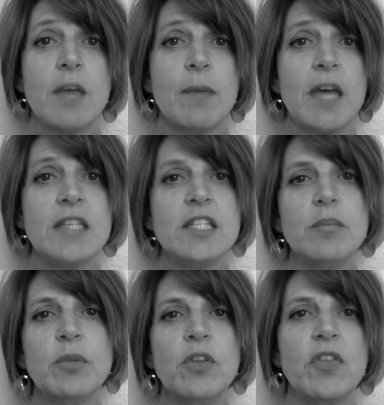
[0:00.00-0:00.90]
and my
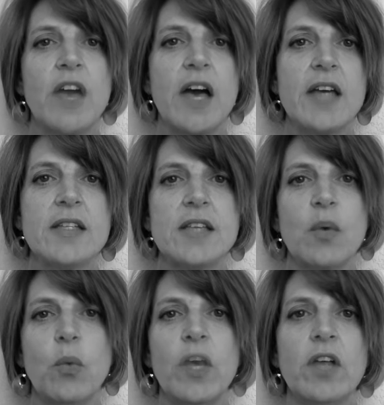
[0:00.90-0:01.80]
dimpled thighs
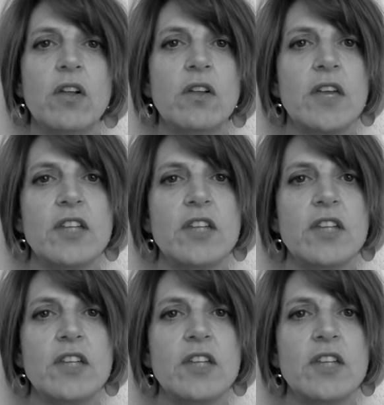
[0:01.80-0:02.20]
that wiggle